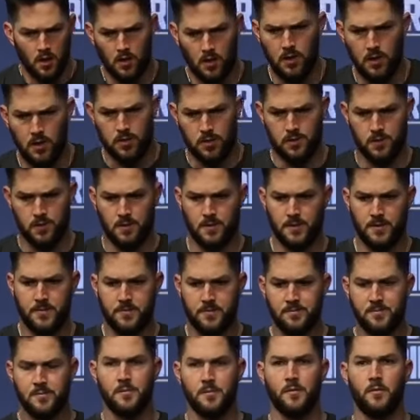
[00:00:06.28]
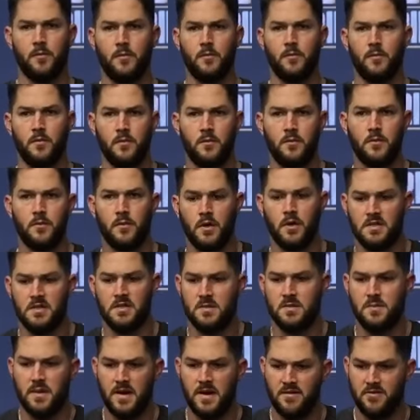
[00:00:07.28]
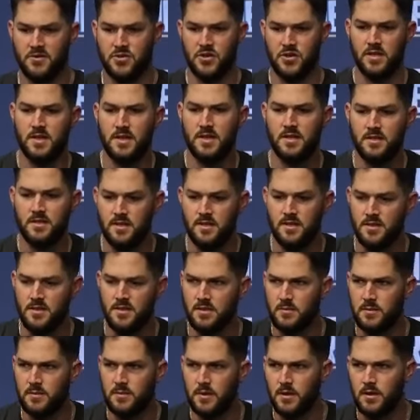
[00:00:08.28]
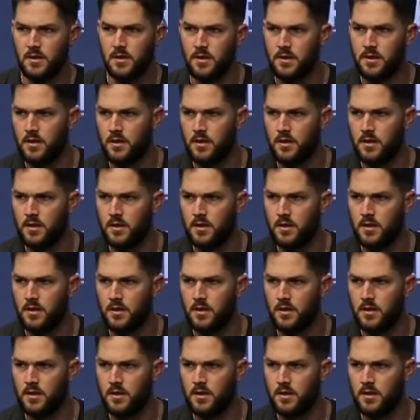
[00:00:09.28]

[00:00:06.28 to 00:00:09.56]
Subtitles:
Does anybody ever drink these? I just leave them